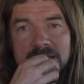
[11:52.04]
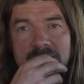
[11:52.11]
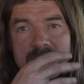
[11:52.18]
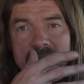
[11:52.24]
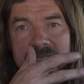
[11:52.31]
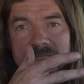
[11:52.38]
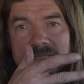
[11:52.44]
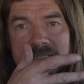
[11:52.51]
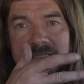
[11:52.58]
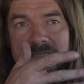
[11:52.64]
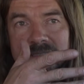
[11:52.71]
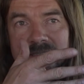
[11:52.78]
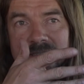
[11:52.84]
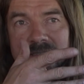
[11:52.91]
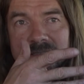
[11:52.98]
and
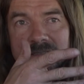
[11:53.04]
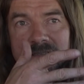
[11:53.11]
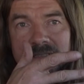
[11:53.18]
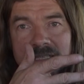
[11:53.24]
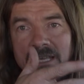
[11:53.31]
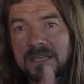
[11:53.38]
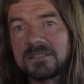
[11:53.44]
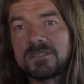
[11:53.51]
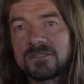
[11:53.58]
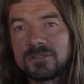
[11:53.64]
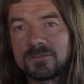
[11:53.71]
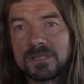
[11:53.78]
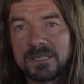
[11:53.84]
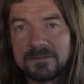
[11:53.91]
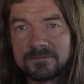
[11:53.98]
can you
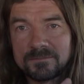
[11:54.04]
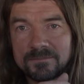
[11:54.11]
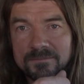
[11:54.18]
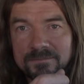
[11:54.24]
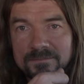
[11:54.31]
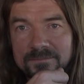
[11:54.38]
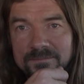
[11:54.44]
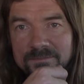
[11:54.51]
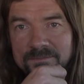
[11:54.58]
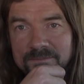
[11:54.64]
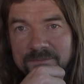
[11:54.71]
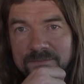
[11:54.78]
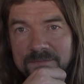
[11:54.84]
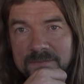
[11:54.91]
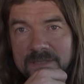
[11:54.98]
do it?
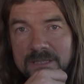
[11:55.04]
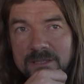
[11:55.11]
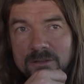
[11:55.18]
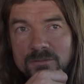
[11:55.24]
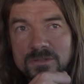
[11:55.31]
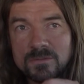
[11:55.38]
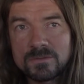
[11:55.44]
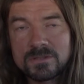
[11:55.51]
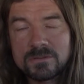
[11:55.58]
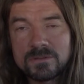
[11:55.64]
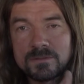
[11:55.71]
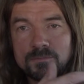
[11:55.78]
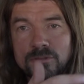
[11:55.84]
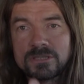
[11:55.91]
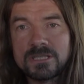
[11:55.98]
So
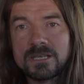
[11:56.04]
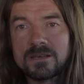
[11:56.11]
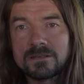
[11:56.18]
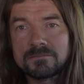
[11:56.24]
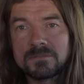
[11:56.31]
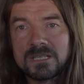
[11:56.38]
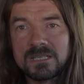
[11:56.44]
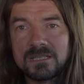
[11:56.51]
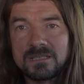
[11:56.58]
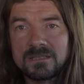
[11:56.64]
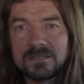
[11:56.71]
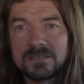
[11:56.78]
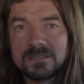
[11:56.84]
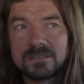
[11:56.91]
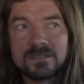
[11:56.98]
he's putting it on me.
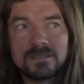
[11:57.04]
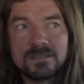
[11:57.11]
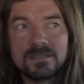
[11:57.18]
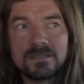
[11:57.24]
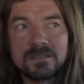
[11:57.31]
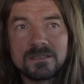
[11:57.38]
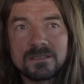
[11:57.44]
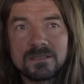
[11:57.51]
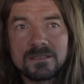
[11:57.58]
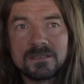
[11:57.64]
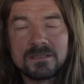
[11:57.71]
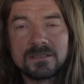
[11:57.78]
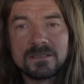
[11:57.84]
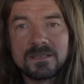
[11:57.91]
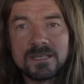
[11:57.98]

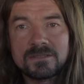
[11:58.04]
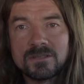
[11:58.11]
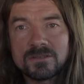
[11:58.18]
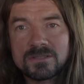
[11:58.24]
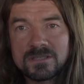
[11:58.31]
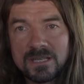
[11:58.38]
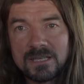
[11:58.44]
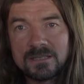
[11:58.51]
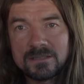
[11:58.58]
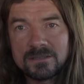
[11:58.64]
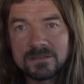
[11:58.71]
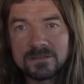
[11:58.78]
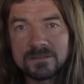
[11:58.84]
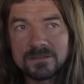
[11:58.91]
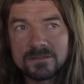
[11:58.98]
He's not
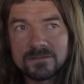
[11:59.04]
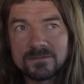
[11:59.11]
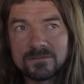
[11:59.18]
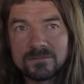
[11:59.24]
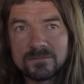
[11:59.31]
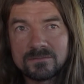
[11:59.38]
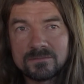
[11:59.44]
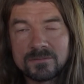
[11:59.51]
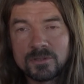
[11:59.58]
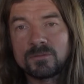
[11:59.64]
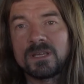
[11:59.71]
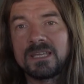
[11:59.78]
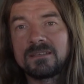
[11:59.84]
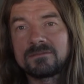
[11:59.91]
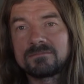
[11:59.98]
saying
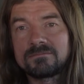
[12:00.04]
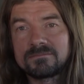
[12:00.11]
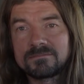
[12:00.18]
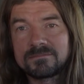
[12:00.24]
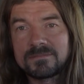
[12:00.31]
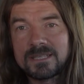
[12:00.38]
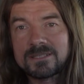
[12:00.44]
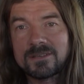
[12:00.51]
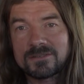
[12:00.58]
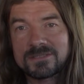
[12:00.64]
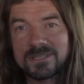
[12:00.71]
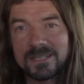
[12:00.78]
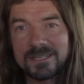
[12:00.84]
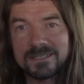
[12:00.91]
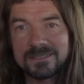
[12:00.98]
do it. He's not
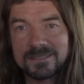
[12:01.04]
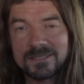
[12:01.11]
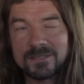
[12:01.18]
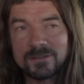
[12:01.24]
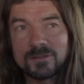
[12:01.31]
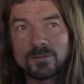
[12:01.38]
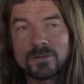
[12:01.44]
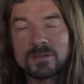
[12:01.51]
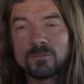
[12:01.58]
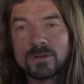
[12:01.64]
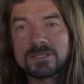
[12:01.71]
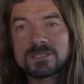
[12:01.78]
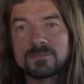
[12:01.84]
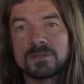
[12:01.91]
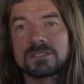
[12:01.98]
saying he
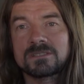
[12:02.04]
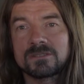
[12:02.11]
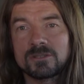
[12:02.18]
wants me to